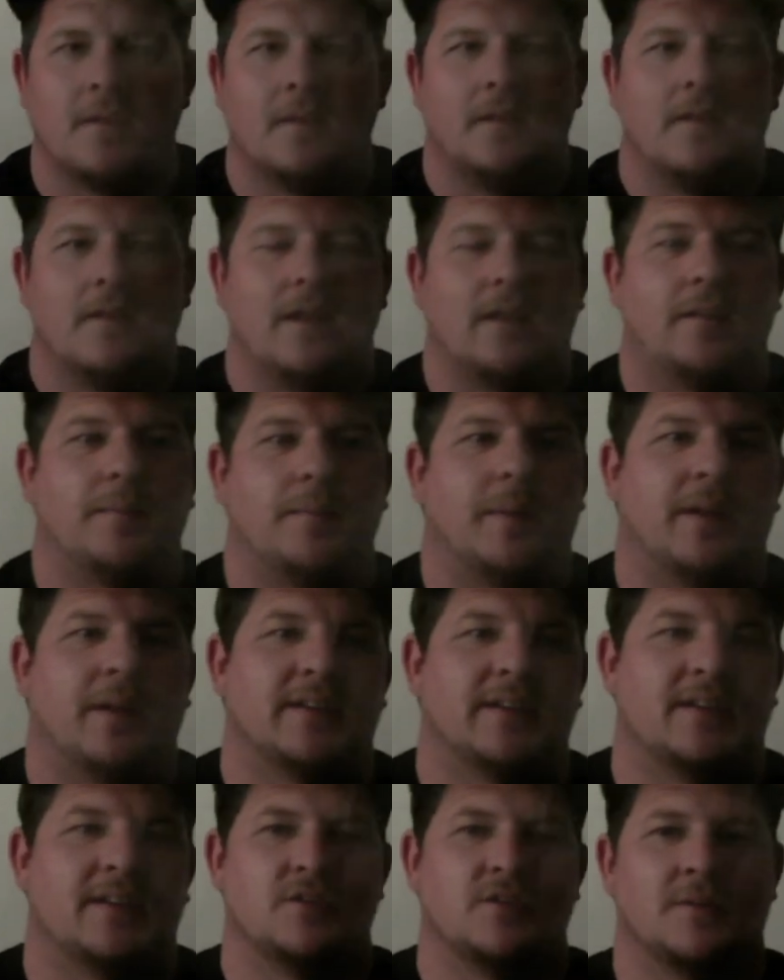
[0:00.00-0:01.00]
he had a Paris
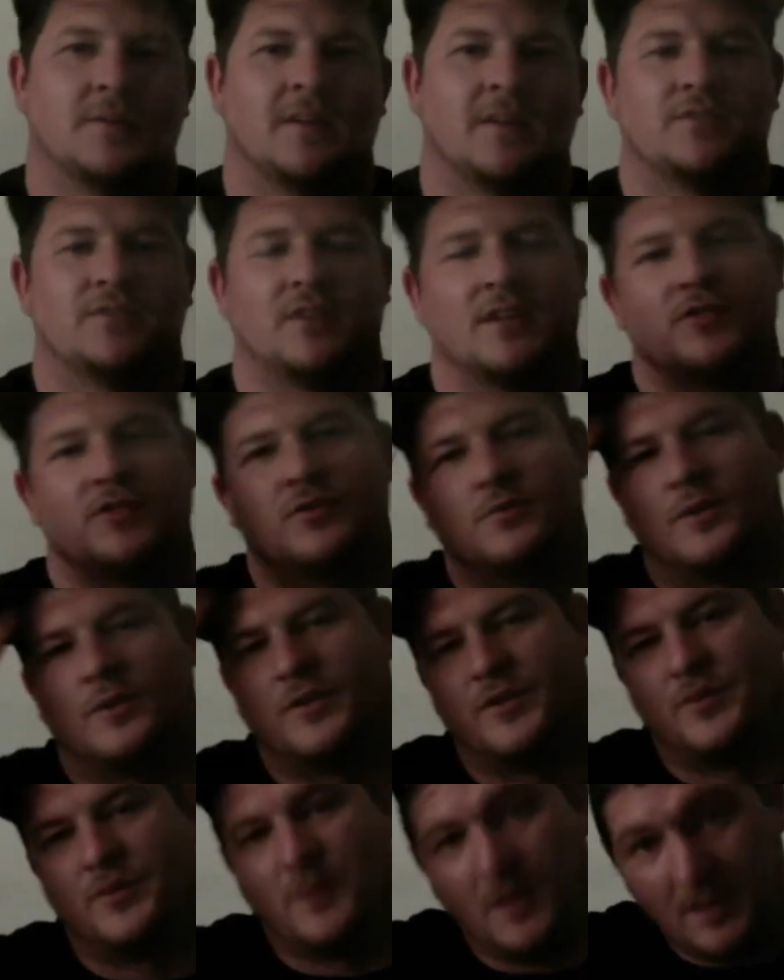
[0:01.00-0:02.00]
Saint Germain tracksuit on
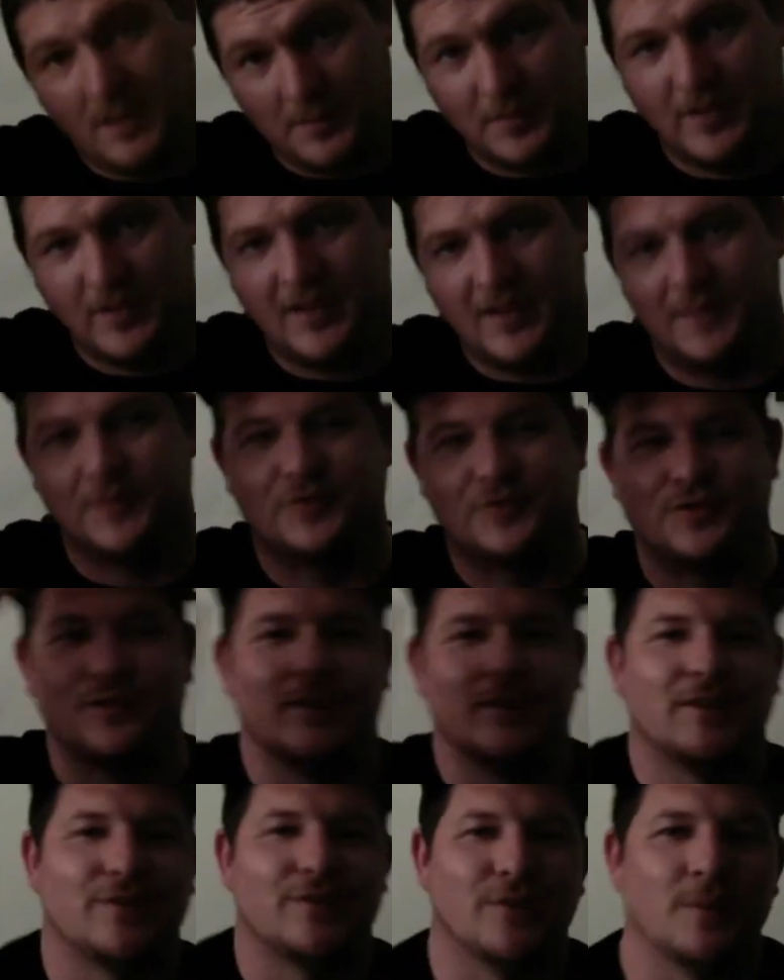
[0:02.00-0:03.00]
as well. He must love
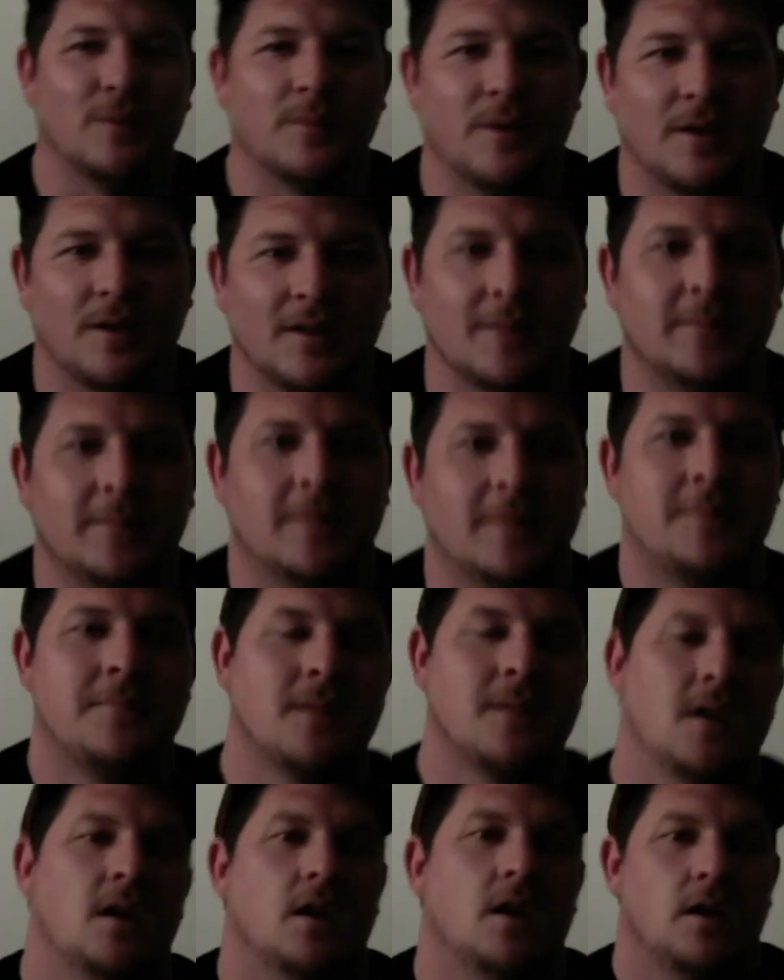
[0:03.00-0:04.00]
his footballing.
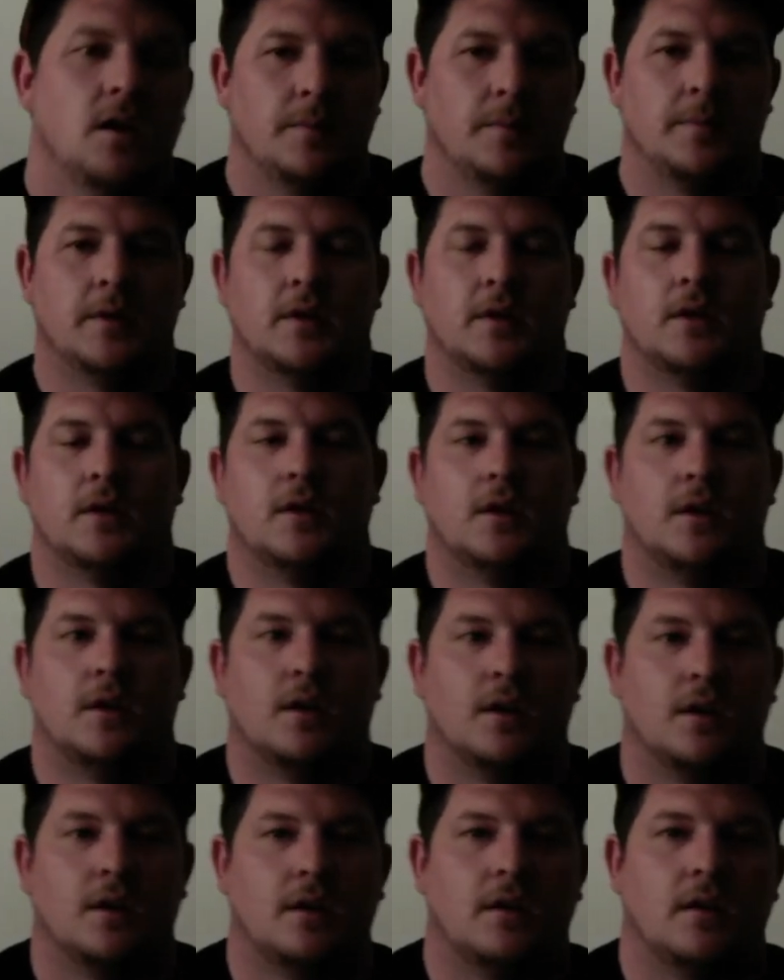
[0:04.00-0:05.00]
But uh,
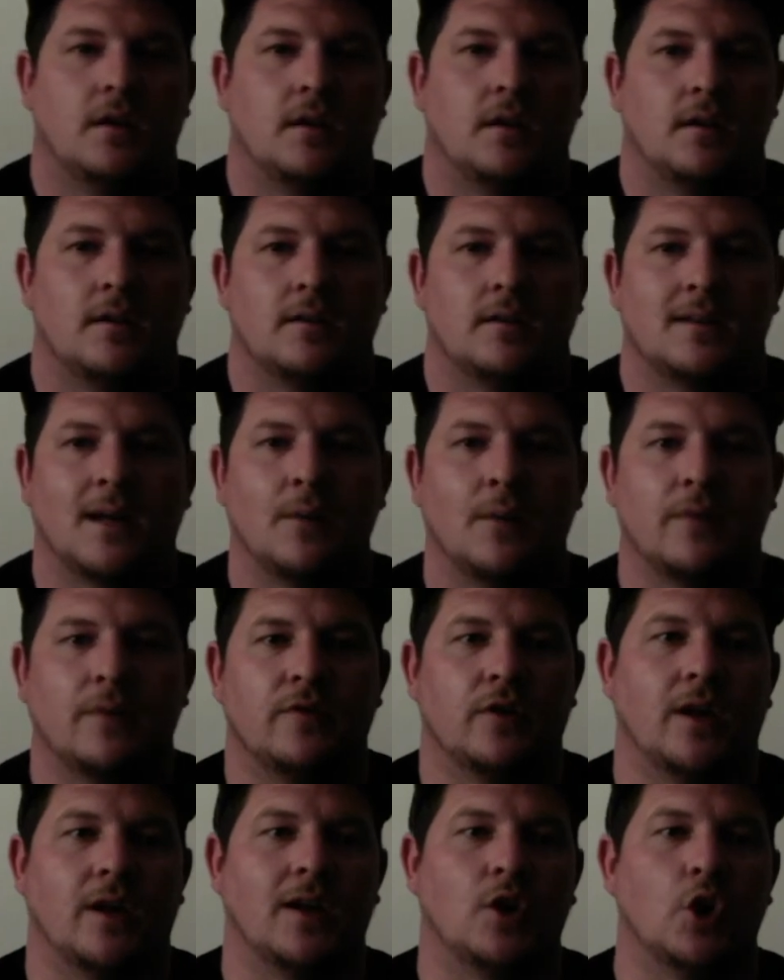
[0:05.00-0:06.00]
that were
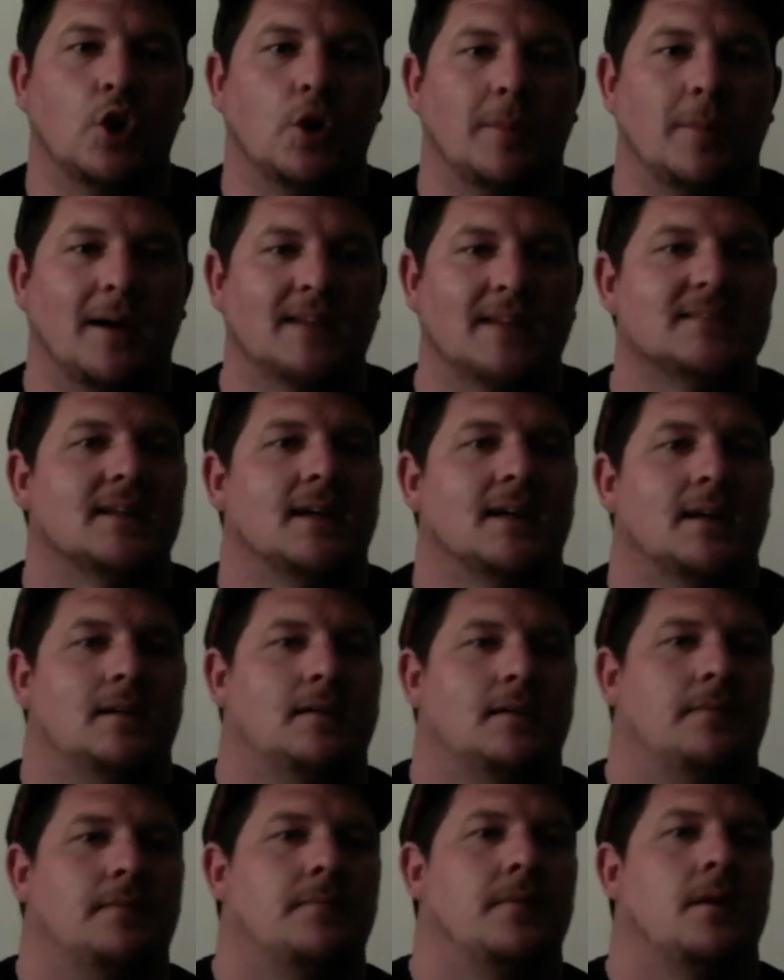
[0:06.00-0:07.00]
fucking dope as that.
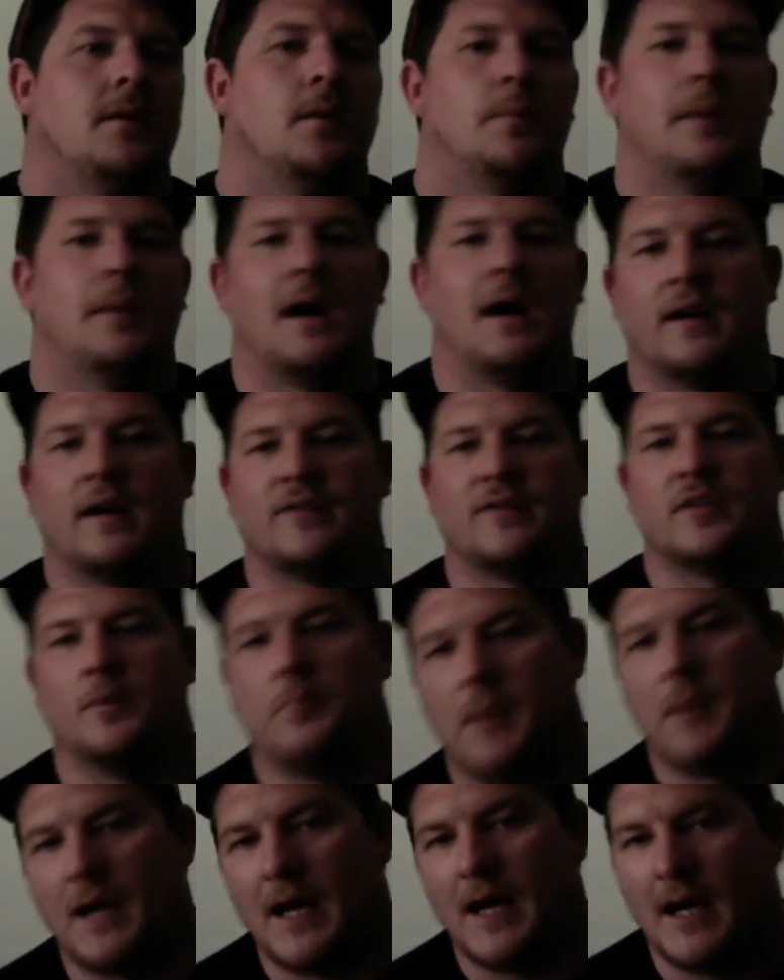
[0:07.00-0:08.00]
Bar after
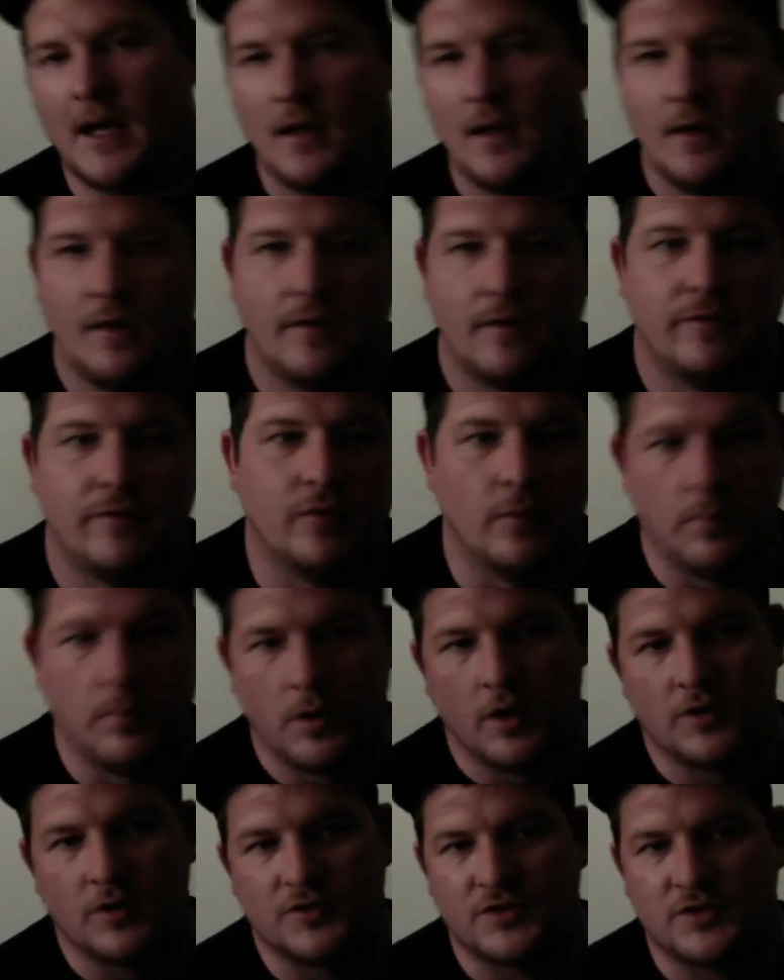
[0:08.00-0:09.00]
bar,
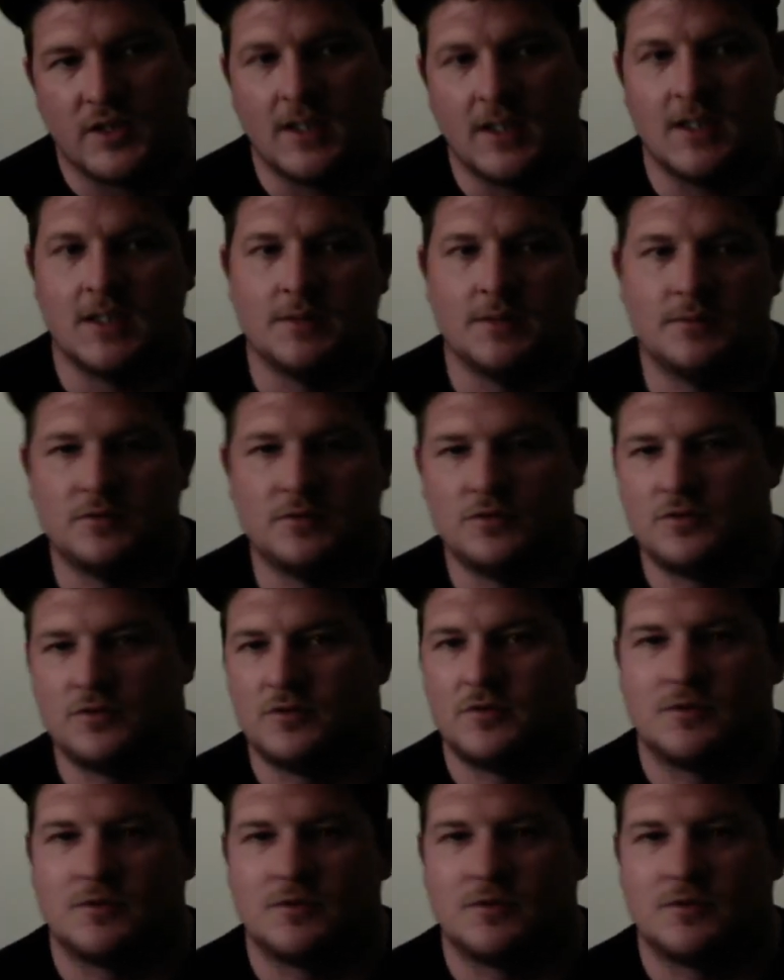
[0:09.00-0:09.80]
football schemes, just.